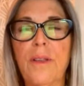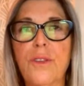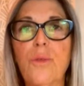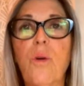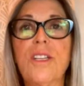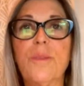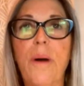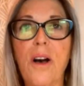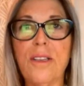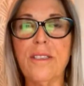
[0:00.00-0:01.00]
to what's
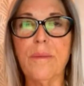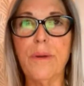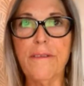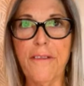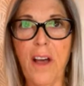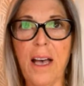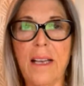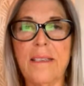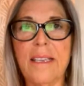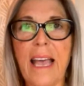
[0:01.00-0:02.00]
possible for
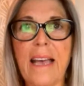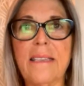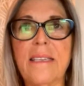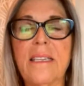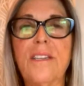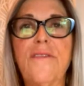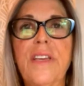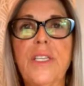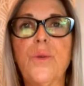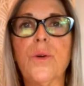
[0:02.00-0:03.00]
us as
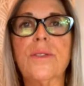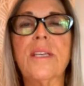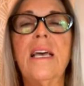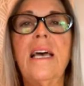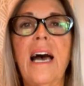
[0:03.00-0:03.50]
individuals